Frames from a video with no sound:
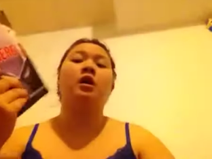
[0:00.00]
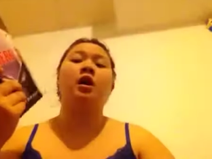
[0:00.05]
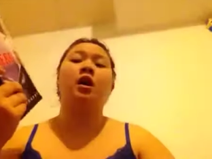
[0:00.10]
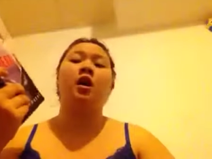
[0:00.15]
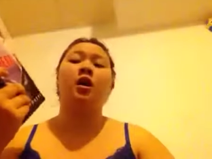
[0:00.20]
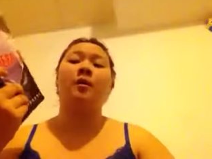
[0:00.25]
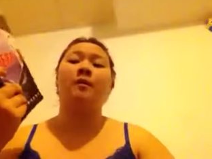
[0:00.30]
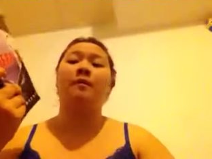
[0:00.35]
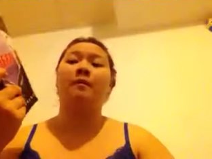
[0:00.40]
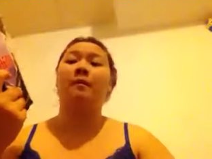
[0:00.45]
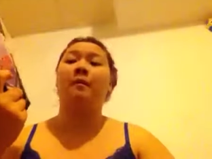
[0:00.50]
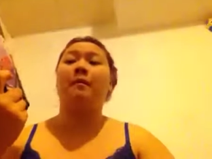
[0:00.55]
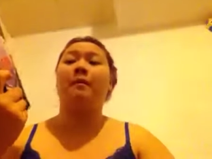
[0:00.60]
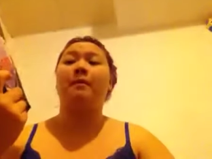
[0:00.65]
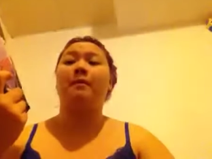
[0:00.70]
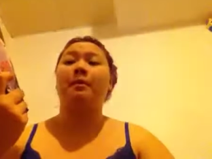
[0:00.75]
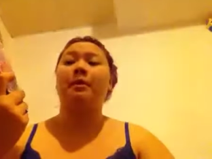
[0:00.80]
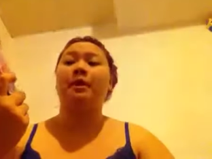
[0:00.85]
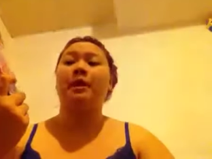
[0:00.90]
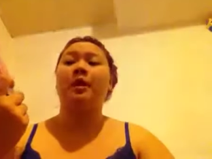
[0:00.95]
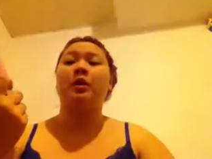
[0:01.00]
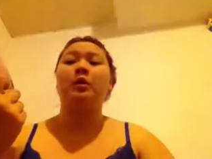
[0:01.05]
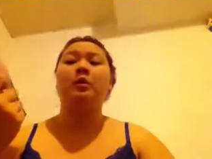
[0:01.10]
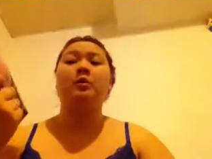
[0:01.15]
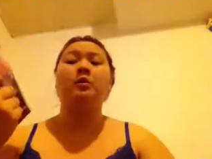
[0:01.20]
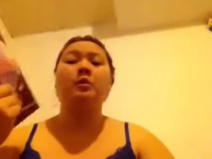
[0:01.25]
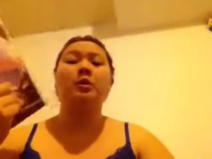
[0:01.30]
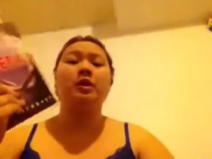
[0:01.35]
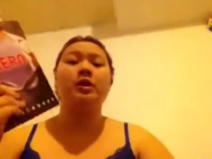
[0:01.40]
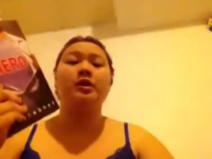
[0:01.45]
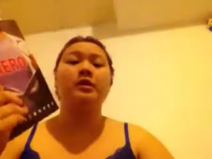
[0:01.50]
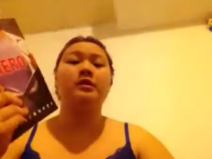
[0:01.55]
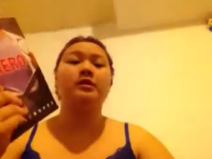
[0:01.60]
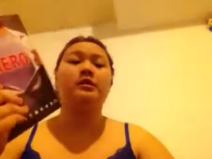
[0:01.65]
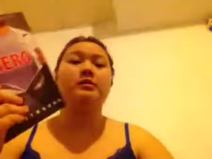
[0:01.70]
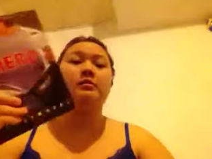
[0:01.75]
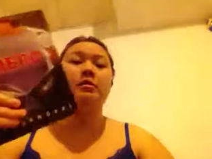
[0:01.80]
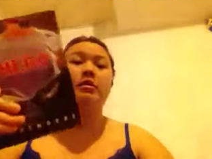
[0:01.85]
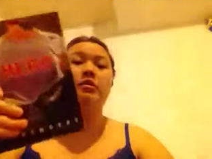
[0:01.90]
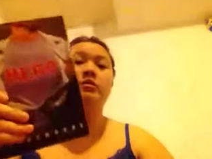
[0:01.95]
um was
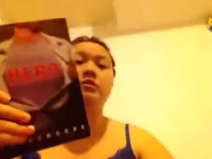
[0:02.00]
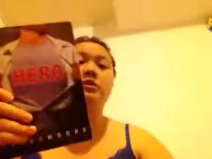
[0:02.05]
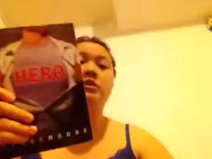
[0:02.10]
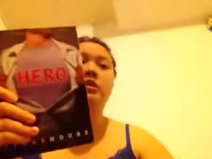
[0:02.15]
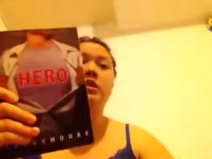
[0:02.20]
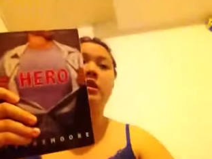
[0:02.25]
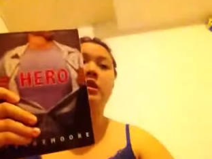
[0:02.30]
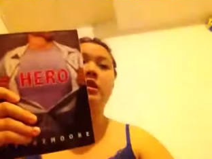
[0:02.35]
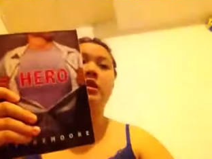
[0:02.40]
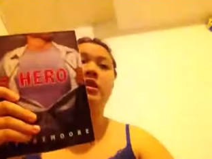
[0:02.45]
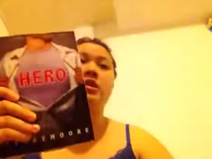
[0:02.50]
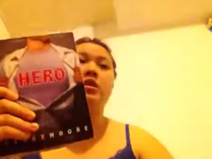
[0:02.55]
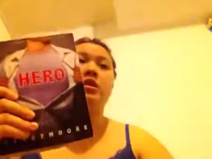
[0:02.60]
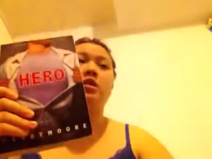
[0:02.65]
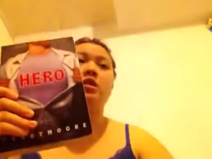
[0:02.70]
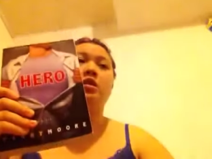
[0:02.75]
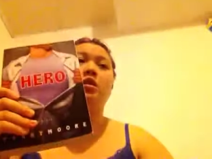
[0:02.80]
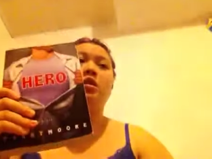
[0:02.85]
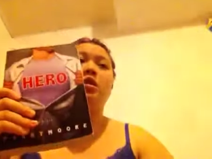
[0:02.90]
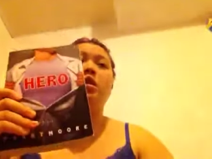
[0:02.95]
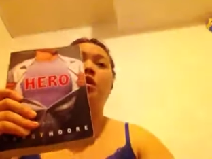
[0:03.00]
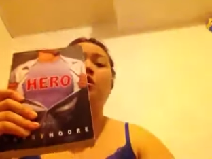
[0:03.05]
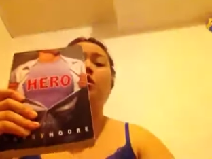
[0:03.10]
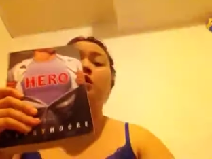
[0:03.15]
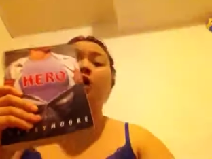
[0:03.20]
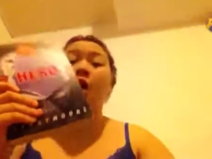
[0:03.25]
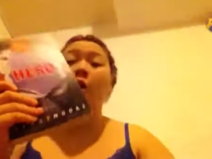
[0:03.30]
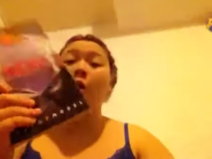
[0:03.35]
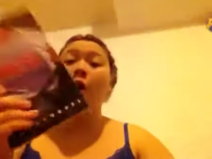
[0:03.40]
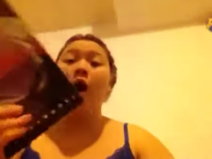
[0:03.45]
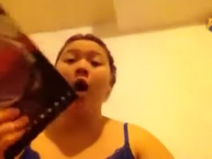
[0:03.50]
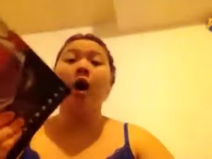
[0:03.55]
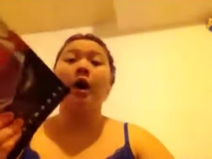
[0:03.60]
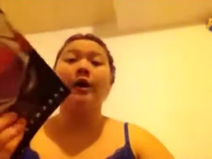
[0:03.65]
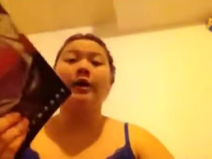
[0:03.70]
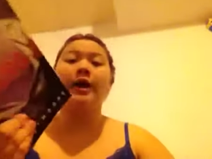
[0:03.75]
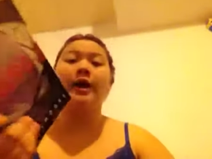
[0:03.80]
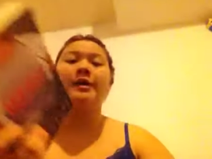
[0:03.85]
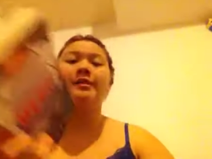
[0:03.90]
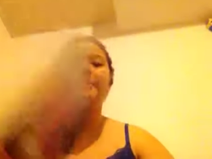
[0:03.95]
supposed to go
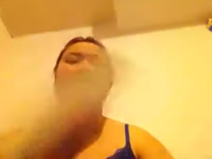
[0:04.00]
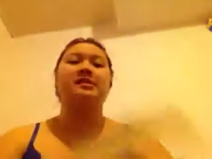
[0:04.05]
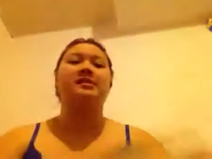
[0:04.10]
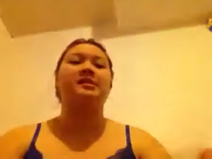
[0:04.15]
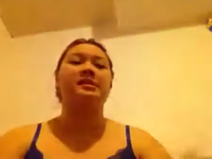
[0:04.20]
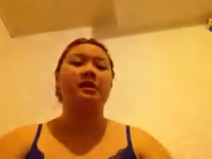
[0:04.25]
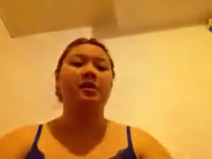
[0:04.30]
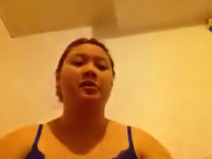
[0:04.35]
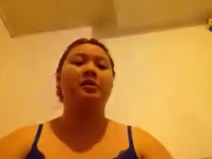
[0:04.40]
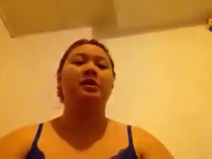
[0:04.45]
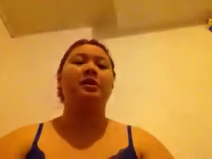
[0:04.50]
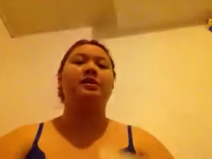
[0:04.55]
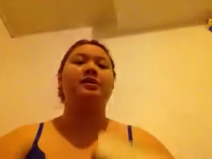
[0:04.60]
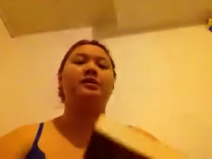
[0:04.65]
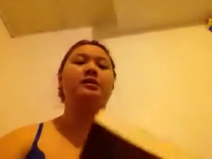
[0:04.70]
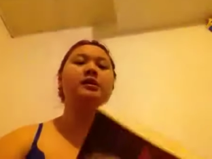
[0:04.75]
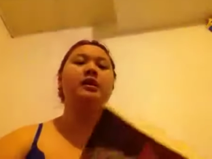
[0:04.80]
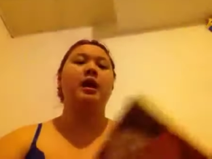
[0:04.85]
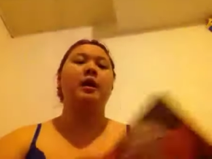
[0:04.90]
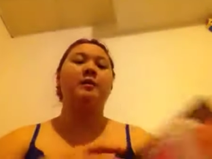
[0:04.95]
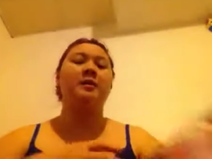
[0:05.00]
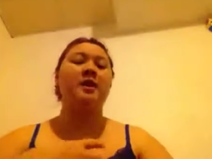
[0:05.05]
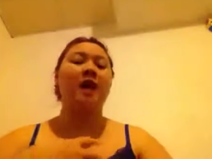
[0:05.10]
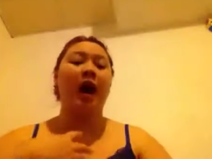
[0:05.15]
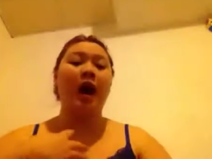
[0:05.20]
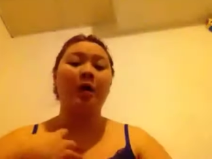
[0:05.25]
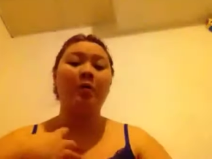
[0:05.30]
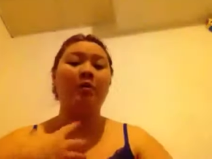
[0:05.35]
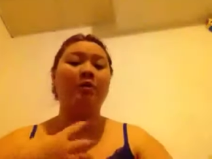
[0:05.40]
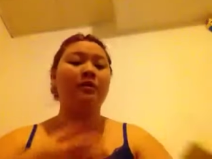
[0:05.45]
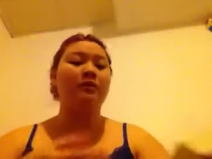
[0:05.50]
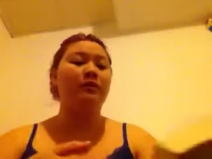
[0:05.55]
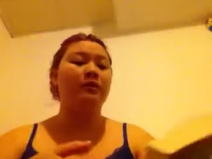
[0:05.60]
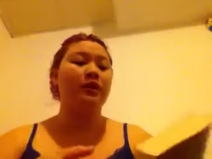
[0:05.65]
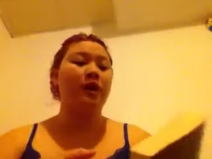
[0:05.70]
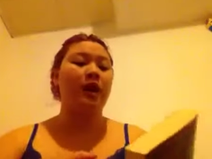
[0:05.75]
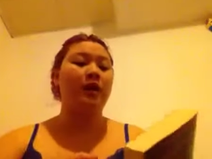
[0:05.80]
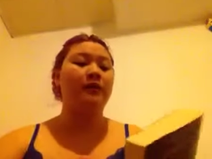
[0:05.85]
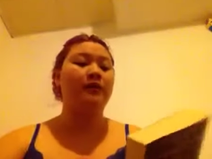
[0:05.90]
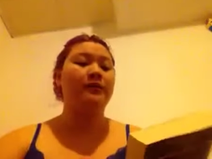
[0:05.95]
on as a series. I mean, I would have
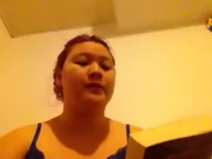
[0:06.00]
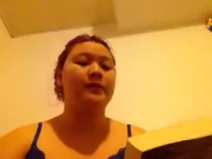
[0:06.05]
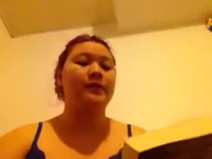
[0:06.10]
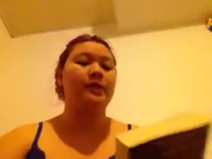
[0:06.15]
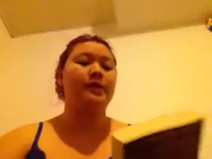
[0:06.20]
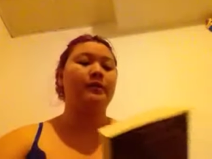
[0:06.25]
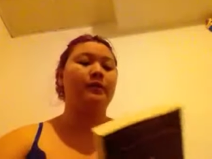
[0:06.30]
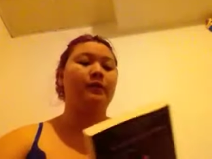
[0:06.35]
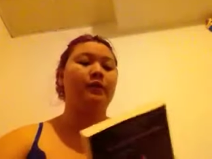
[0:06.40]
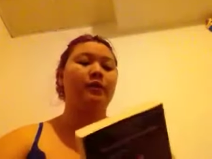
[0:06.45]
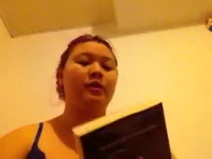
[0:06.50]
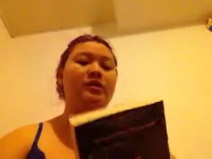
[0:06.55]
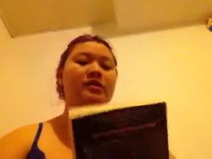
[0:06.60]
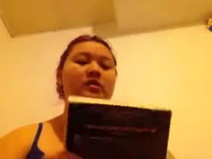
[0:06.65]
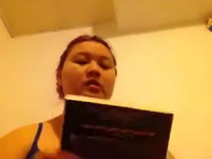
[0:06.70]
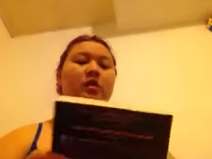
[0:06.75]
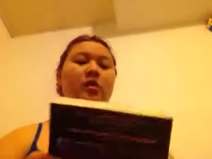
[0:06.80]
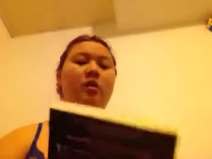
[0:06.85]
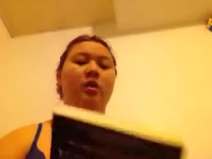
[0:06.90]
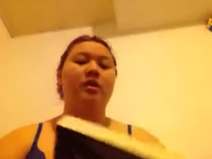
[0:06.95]
loved for it to go